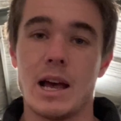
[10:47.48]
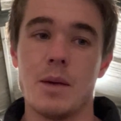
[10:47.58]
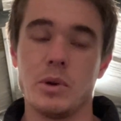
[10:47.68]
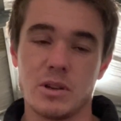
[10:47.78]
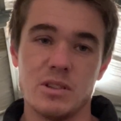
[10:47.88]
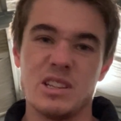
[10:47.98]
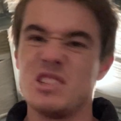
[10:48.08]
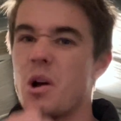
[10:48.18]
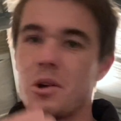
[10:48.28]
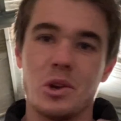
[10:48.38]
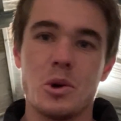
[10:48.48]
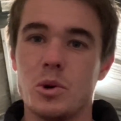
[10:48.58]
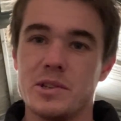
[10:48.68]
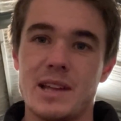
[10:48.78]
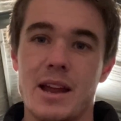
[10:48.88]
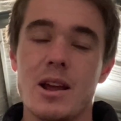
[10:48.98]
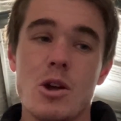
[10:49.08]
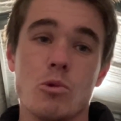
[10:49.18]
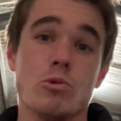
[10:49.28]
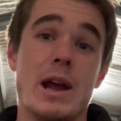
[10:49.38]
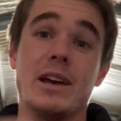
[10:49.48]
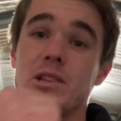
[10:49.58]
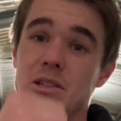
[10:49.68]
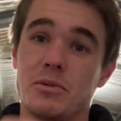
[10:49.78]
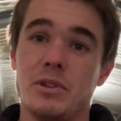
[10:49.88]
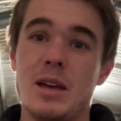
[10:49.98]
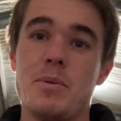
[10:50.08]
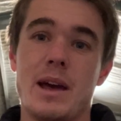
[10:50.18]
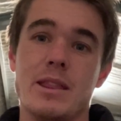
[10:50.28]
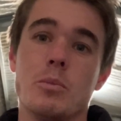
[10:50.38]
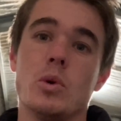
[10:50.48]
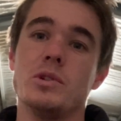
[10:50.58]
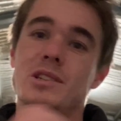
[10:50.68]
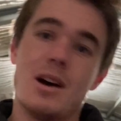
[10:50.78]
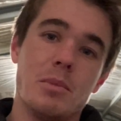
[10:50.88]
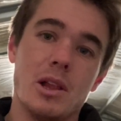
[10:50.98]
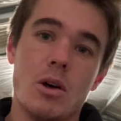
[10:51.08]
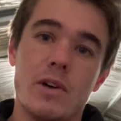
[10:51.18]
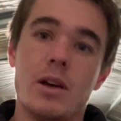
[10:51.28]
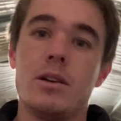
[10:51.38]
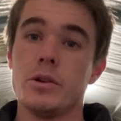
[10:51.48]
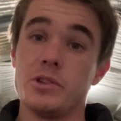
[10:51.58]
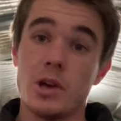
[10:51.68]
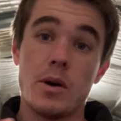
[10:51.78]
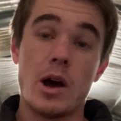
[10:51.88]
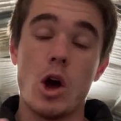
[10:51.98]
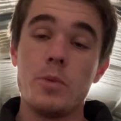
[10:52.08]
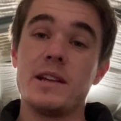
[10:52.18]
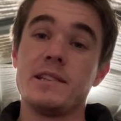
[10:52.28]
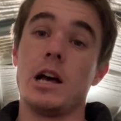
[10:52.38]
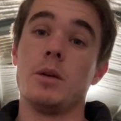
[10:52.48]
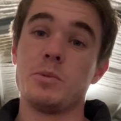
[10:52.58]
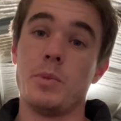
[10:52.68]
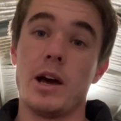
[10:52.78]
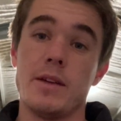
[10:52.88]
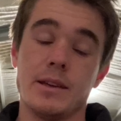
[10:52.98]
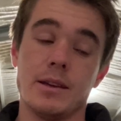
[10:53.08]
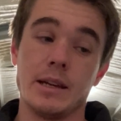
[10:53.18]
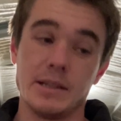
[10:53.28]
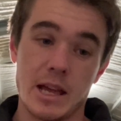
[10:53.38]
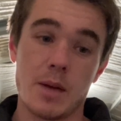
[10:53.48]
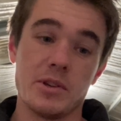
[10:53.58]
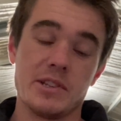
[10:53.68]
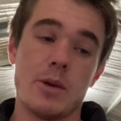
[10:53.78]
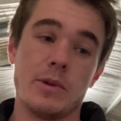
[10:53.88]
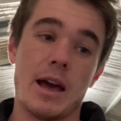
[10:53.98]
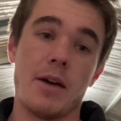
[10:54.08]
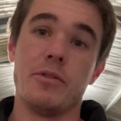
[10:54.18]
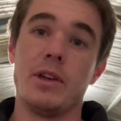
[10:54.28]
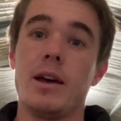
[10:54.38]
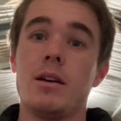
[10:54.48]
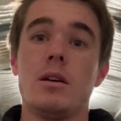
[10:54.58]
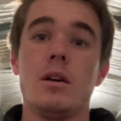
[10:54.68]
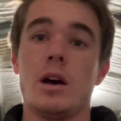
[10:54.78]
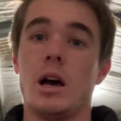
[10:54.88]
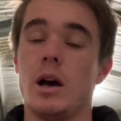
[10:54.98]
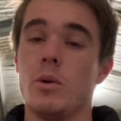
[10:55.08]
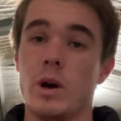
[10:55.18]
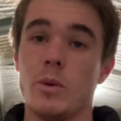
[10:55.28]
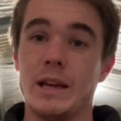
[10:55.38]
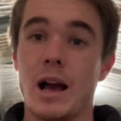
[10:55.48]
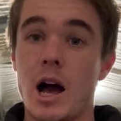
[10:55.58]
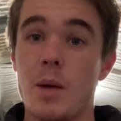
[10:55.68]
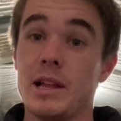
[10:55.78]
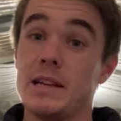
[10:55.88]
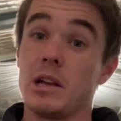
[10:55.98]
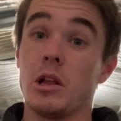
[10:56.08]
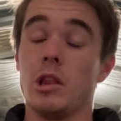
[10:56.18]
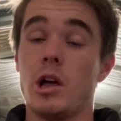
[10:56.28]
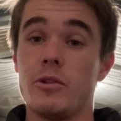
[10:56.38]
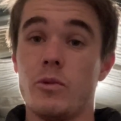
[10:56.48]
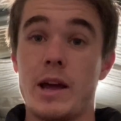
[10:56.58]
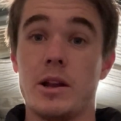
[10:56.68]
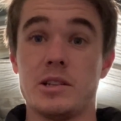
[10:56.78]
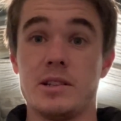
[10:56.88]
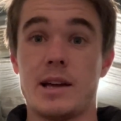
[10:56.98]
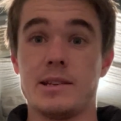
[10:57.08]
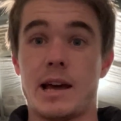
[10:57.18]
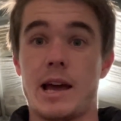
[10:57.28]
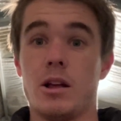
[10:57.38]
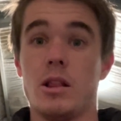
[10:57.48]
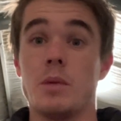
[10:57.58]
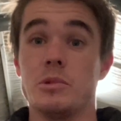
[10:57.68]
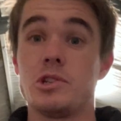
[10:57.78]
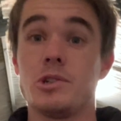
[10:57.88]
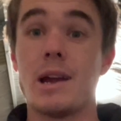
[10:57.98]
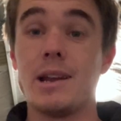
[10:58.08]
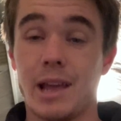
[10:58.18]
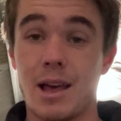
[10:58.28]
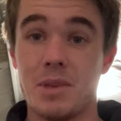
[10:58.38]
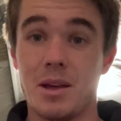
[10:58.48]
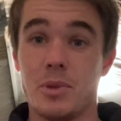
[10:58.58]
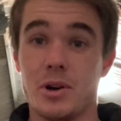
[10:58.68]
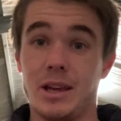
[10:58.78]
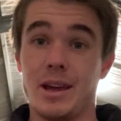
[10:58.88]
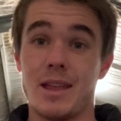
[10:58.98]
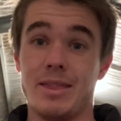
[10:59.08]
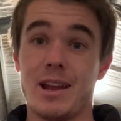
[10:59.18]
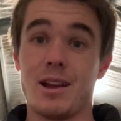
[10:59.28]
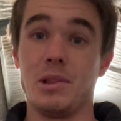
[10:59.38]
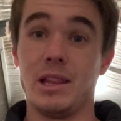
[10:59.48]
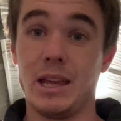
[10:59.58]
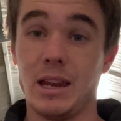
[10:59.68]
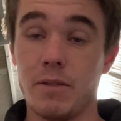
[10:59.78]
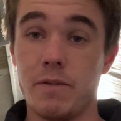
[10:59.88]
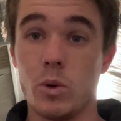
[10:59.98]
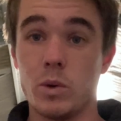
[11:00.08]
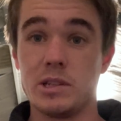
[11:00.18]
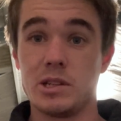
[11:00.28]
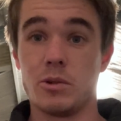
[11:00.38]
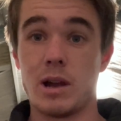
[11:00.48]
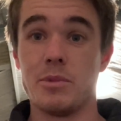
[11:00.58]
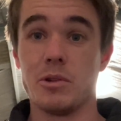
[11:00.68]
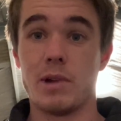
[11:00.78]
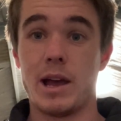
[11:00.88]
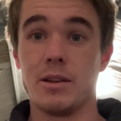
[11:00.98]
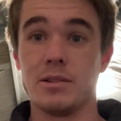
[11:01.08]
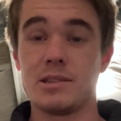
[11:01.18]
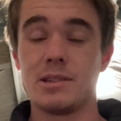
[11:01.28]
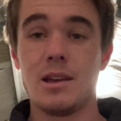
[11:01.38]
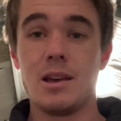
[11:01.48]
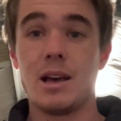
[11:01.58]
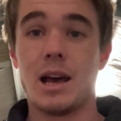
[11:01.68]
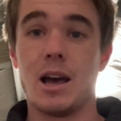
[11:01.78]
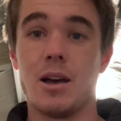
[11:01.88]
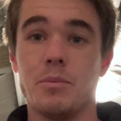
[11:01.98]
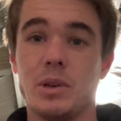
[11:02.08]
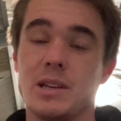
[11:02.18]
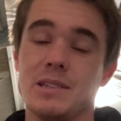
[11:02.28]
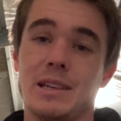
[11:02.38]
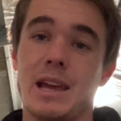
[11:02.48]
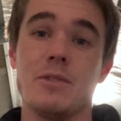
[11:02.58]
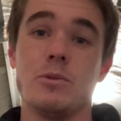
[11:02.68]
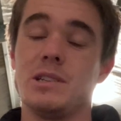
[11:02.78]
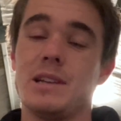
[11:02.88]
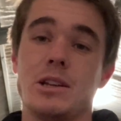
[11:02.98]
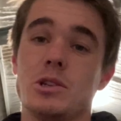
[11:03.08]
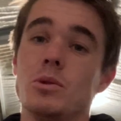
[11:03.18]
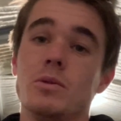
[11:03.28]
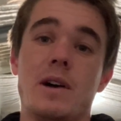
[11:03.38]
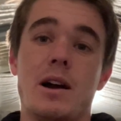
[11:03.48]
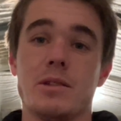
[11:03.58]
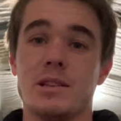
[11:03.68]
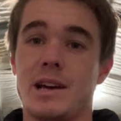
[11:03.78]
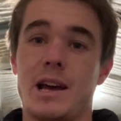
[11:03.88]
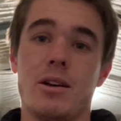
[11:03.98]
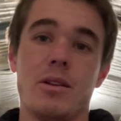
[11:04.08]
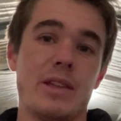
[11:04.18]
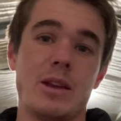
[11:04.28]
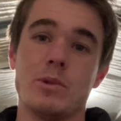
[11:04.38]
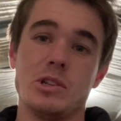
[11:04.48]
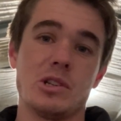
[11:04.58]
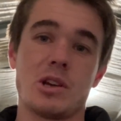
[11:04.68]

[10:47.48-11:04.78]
because it's not going to cause that rail to flip and the board to tumble over. So I hope that's helped by the examples that we have there, where we are placing a lot of weight onto that tail. I'm straightening out my body and then I'm leaning forwards to grab the rails. Because again, if we stay too far on the tail, then we're just